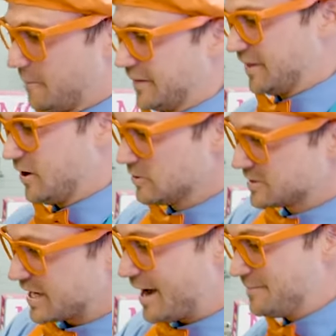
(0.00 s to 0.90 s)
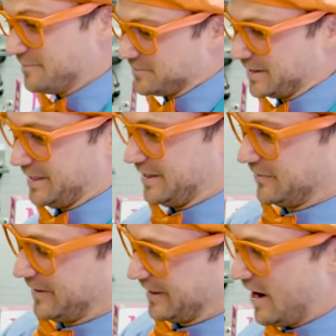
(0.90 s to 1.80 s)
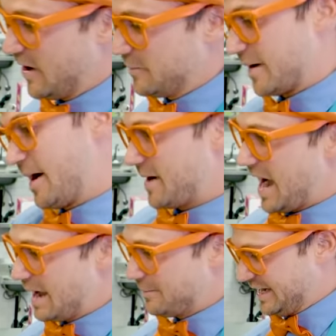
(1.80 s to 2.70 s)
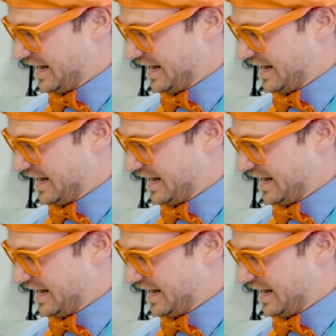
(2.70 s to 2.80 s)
Open those up. Here we go, bye-bye